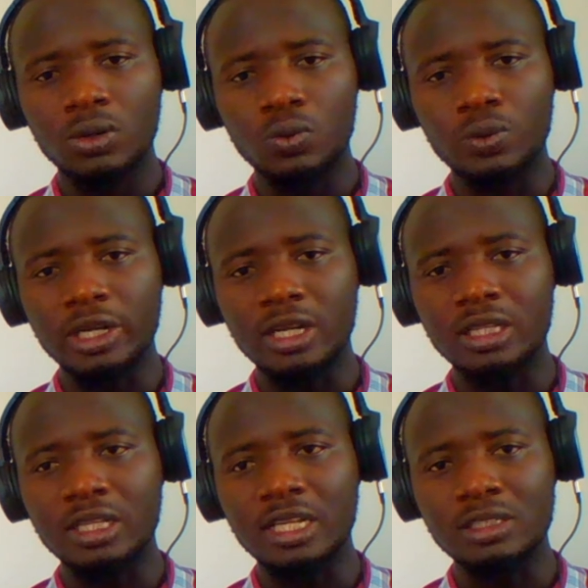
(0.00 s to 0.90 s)
where
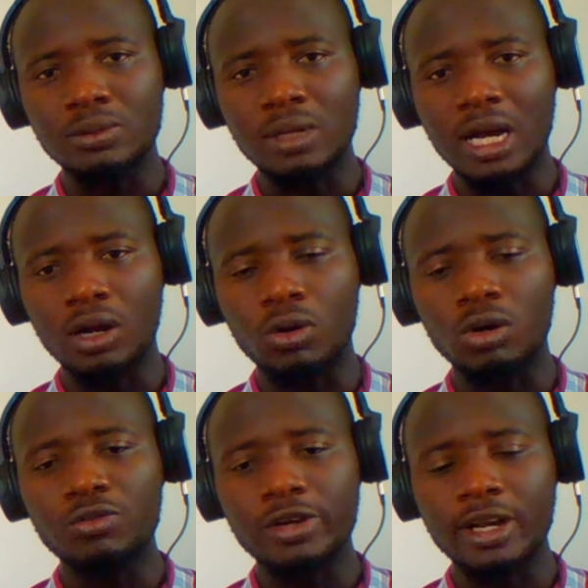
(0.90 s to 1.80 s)
there's uh,
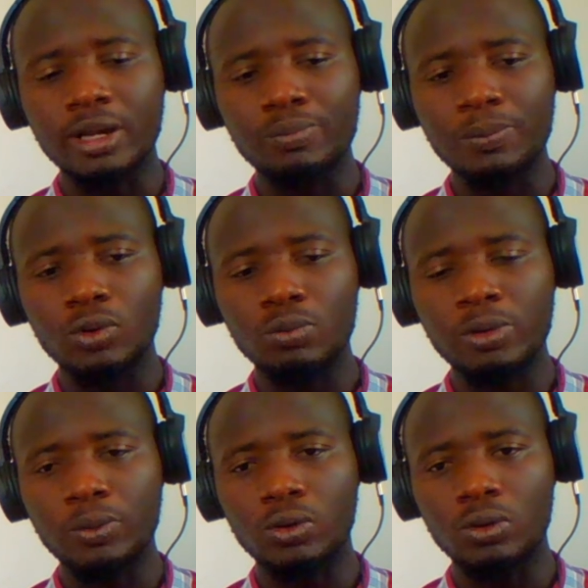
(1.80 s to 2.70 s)
God-fearing people,
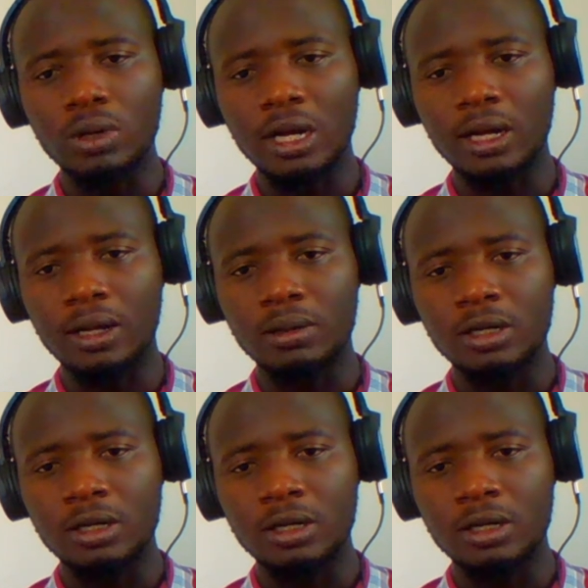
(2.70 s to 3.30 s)
people, uh,